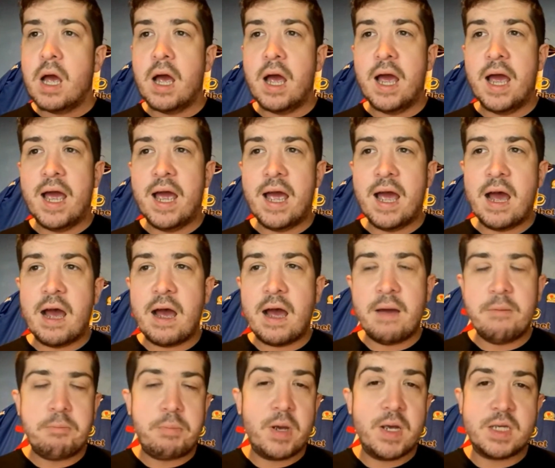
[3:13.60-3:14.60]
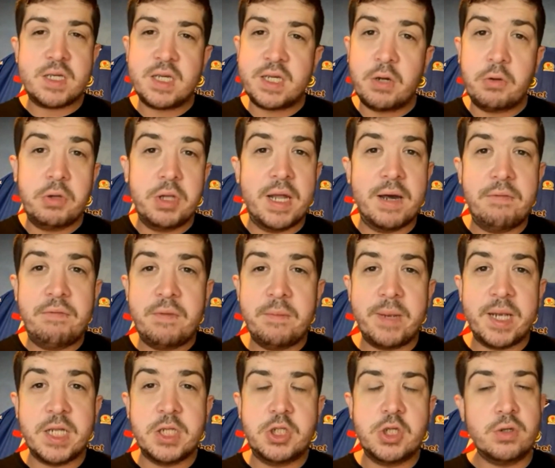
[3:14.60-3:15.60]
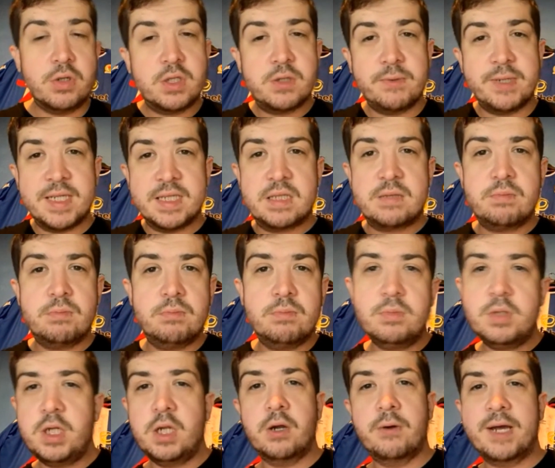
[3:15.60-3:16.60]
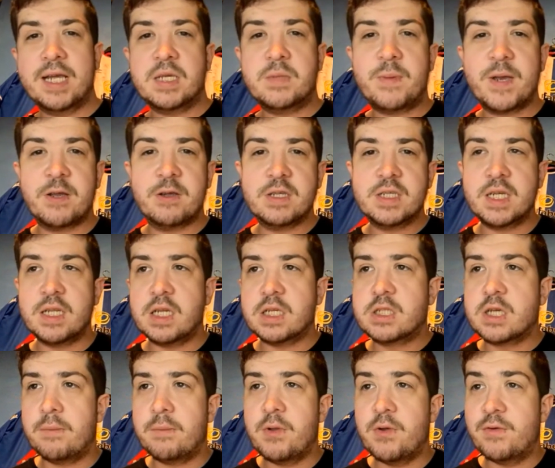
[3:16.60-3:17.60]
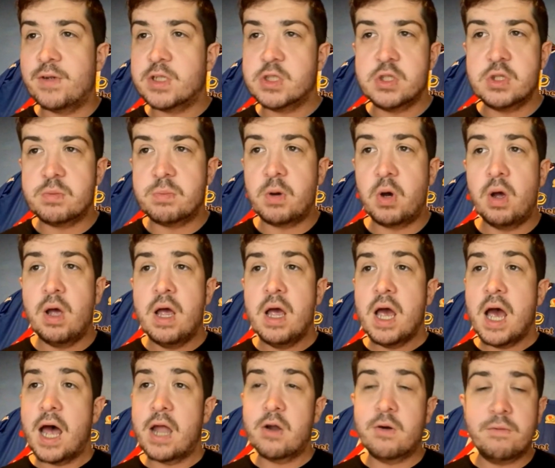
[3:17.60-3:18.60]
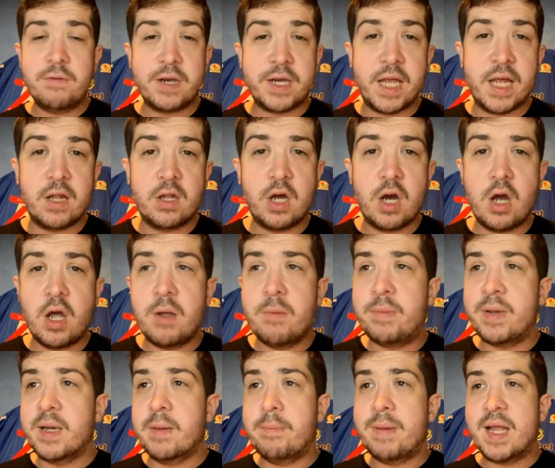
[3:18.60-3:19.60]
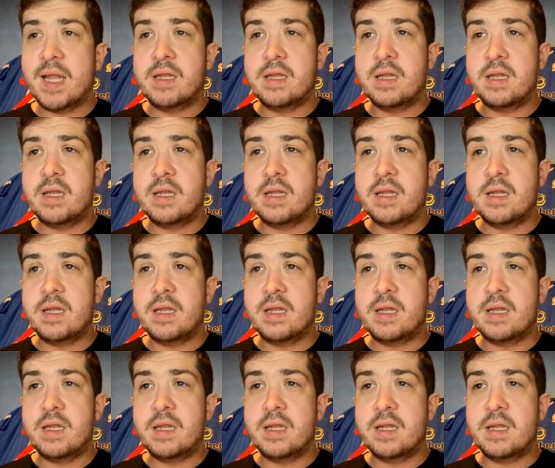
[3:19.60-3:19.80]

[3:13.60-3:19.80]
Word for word: Uh, personally, Undav for me due to his you know experience in the top divisions, but I don't think Gelhardt like, would be a bad